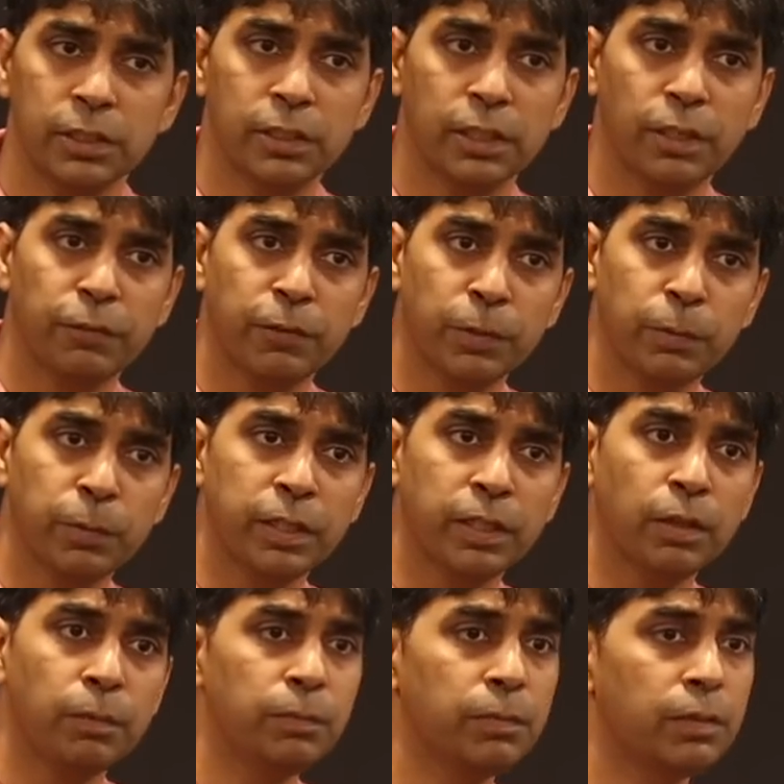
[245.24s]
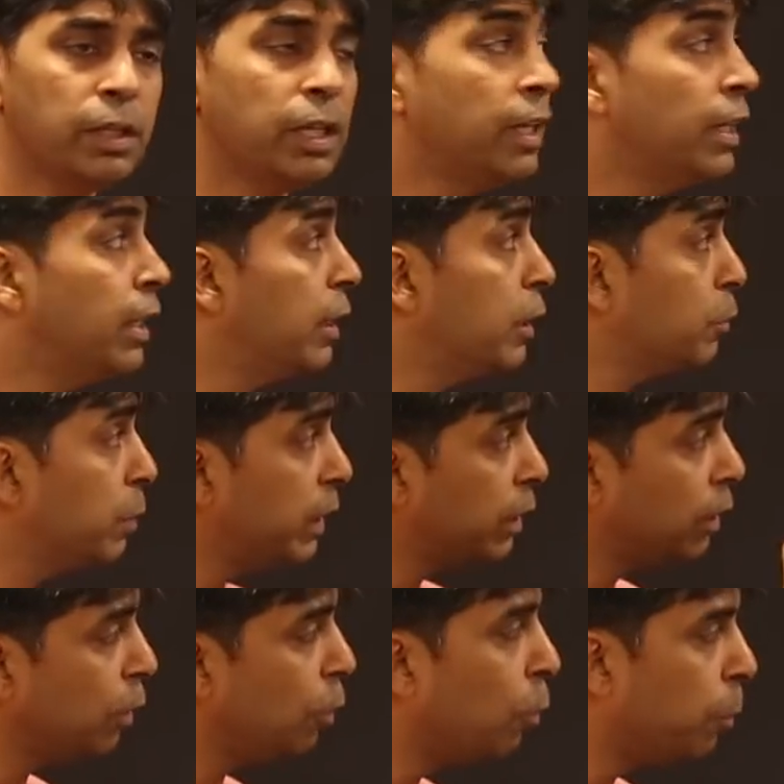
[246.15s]
and safety with them than it is
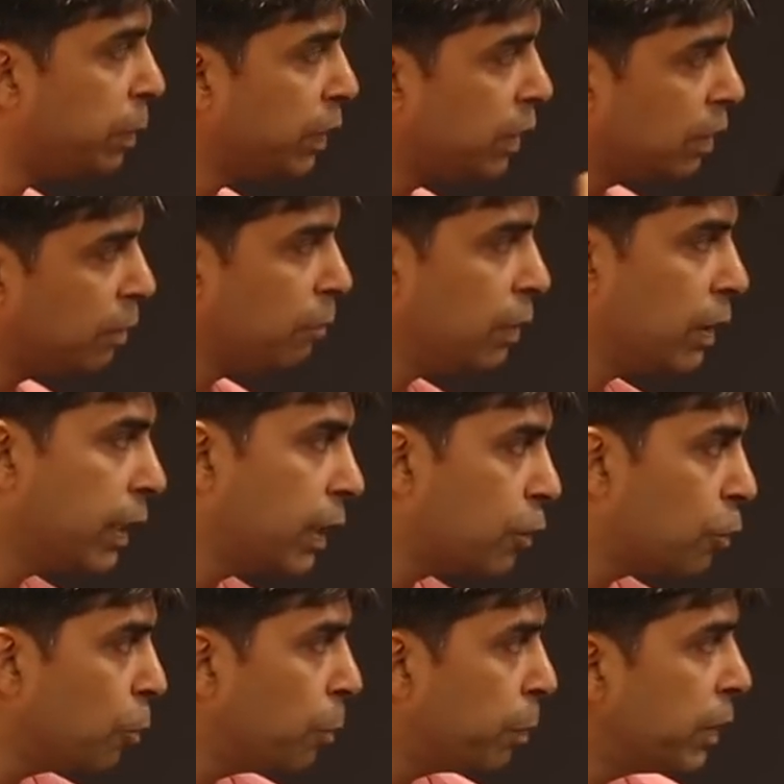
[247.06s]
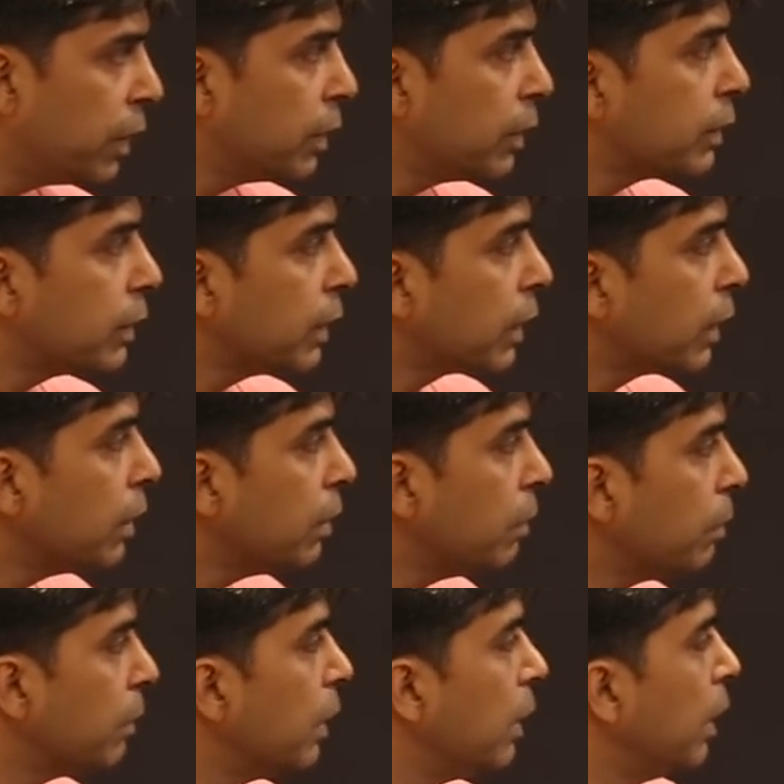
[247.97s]
with the open, and we'll get to open in a second.
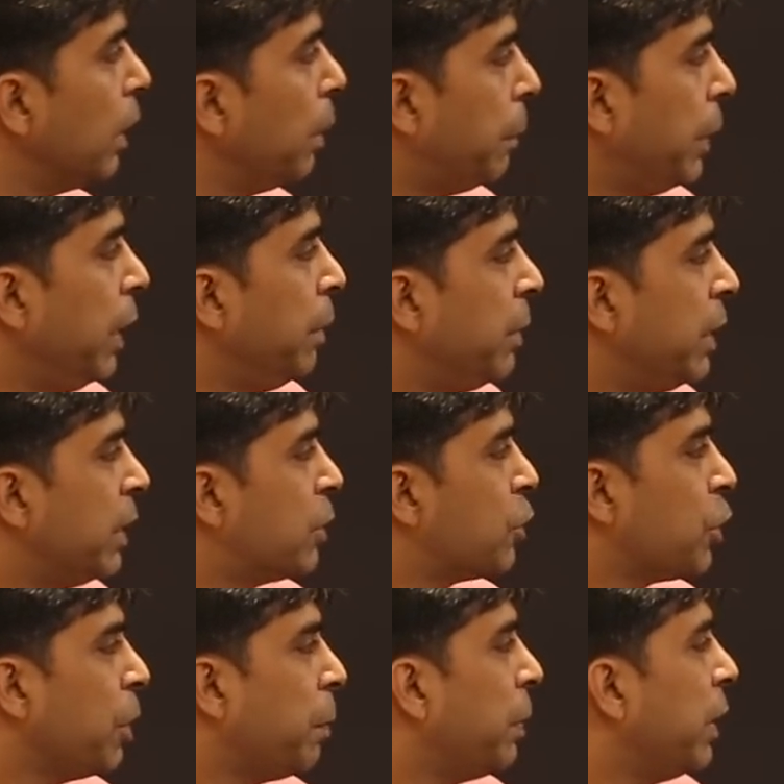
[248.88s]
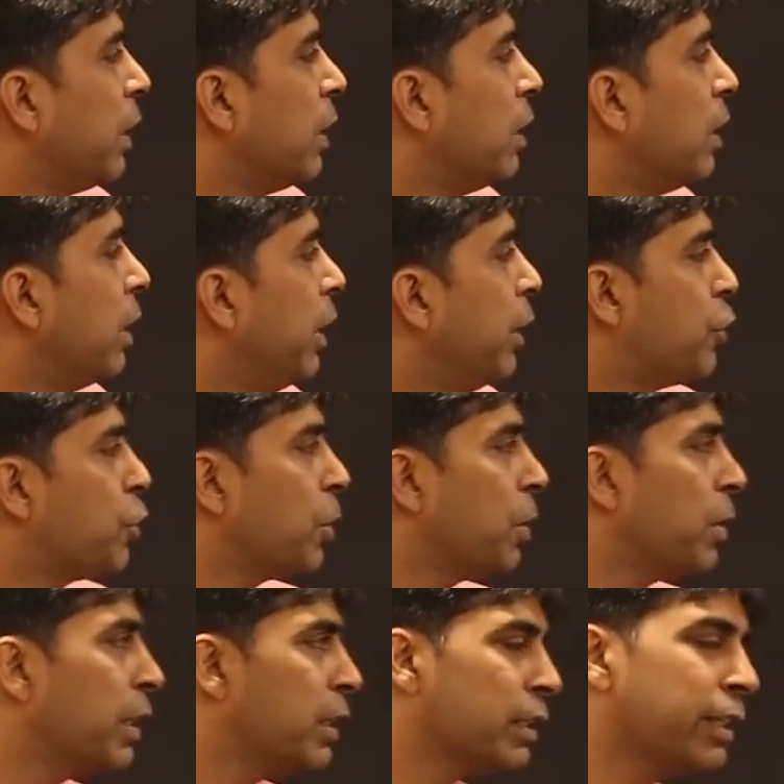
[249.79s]
Payments, shipping,
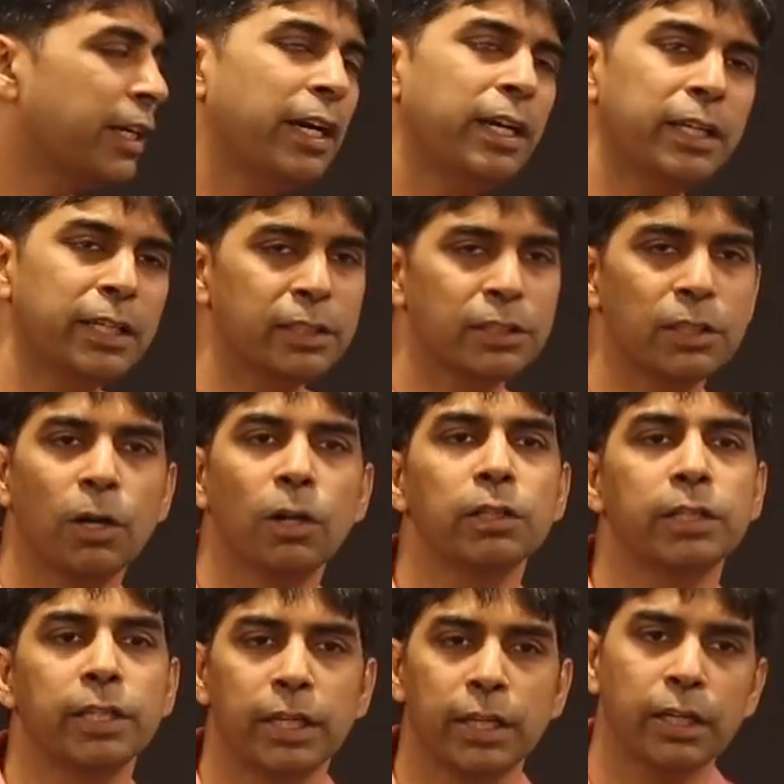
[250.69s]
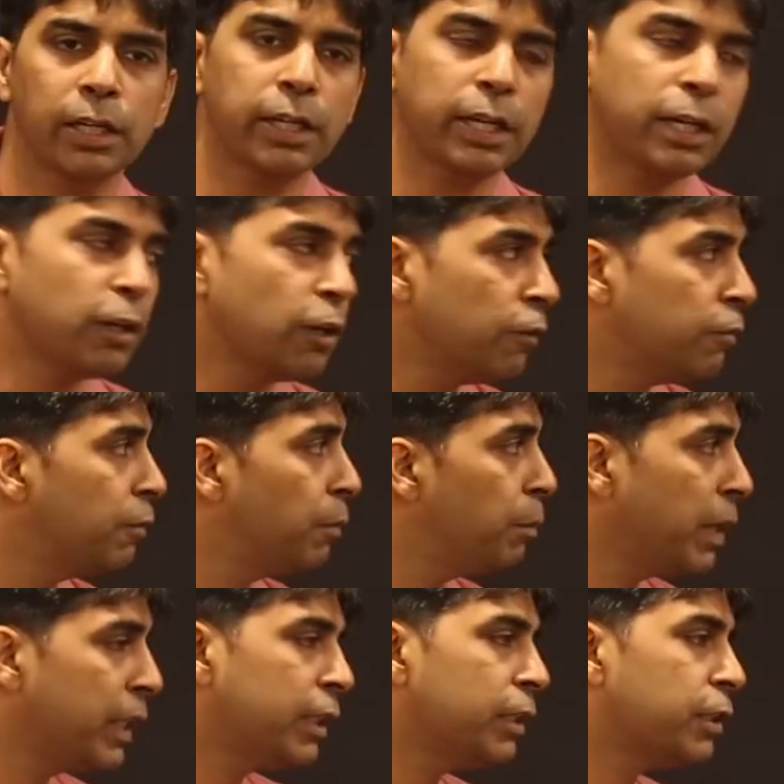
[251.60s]
insurance, guarantees are all taken care of
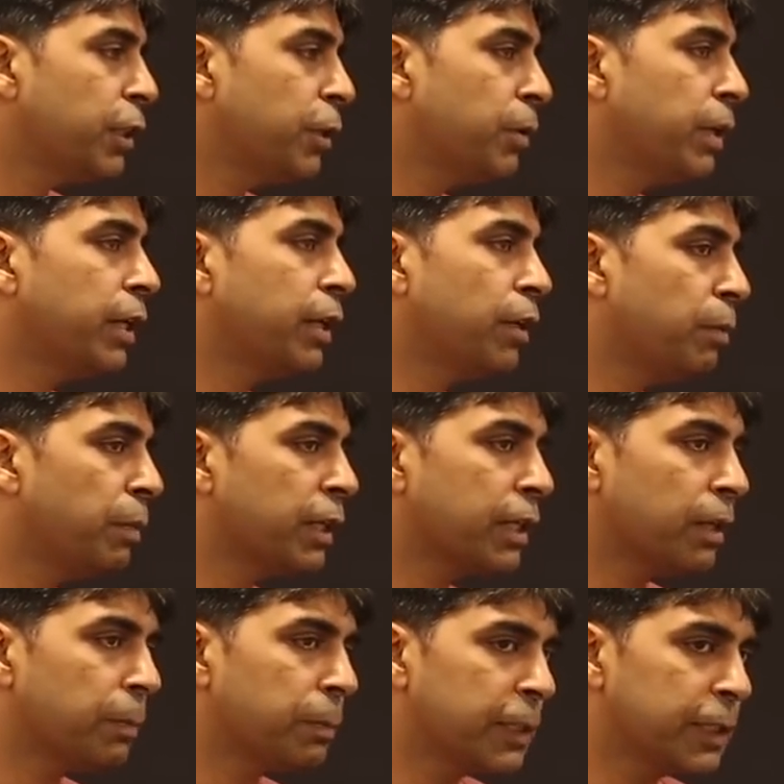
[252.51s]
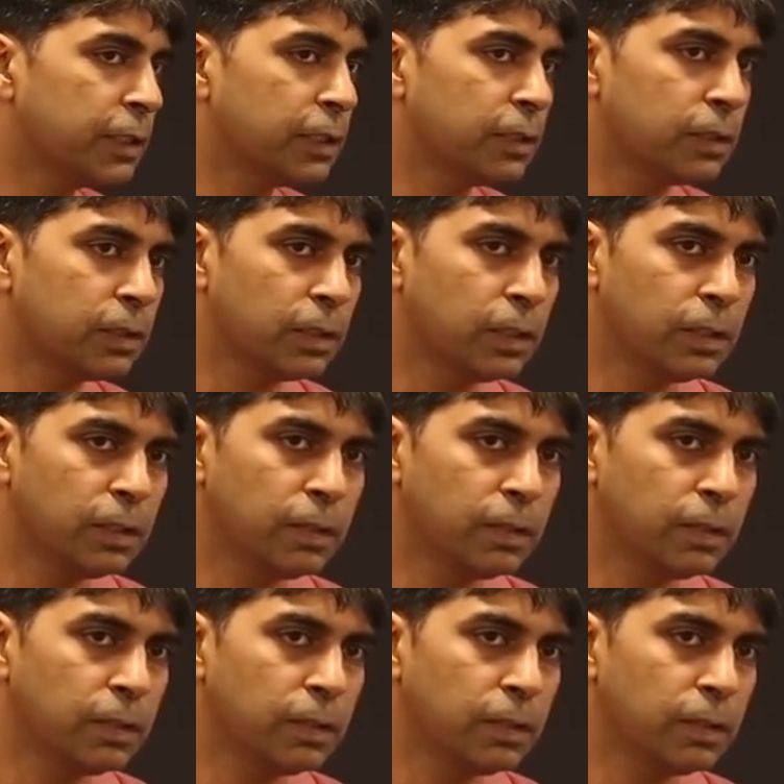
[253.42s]
by these curated marketplaces.